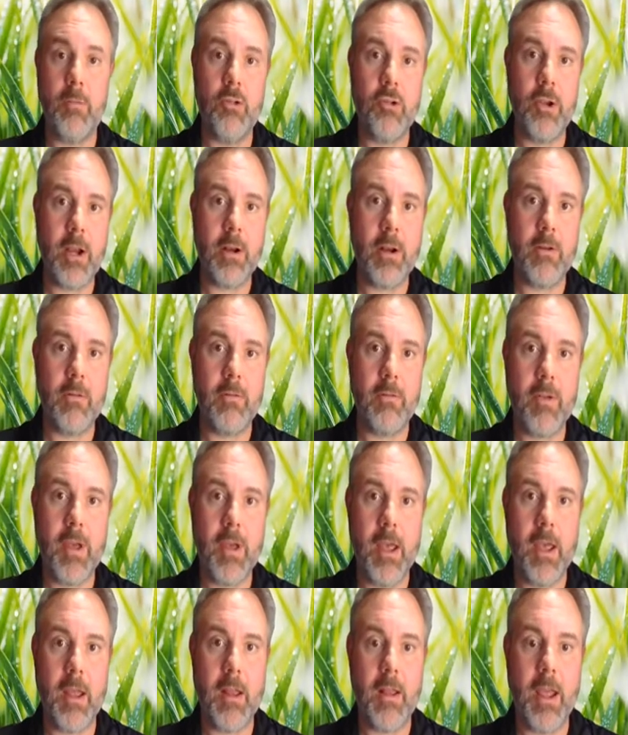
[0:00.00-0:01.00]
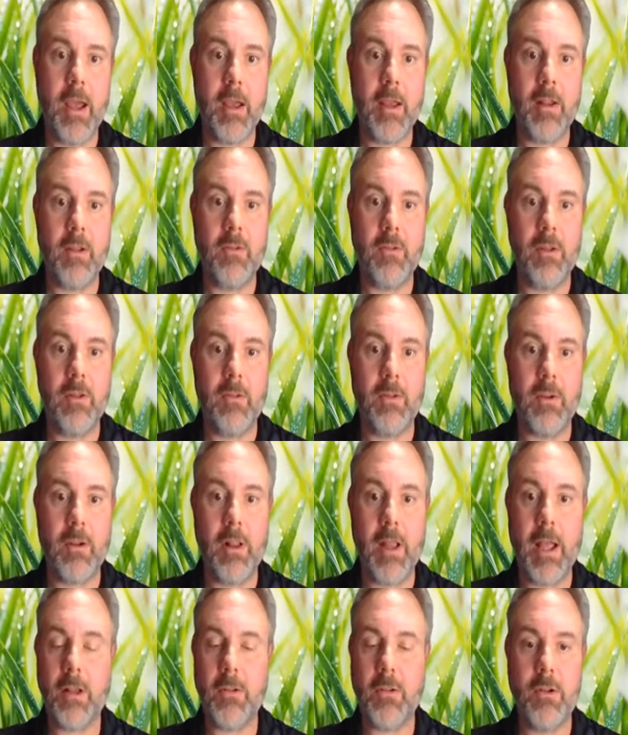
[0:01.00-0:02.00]
objective. And that gets into
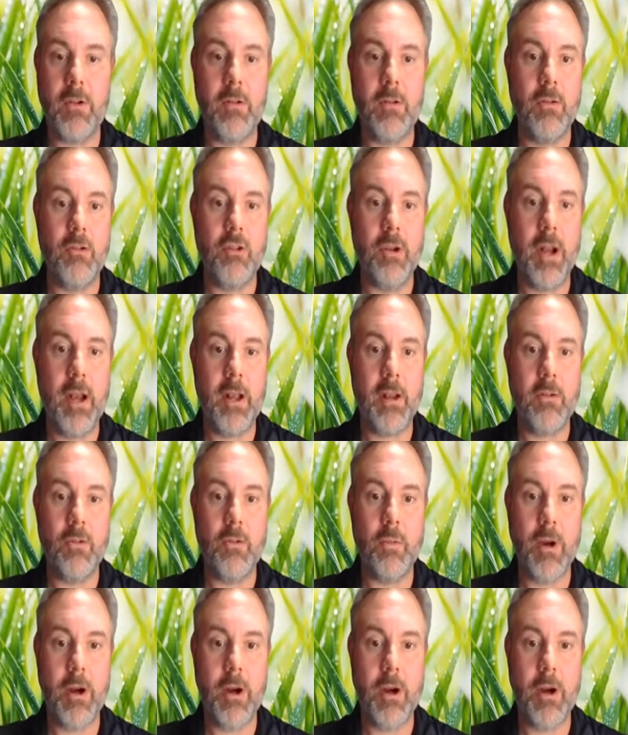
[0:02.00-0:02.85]
classical genetics,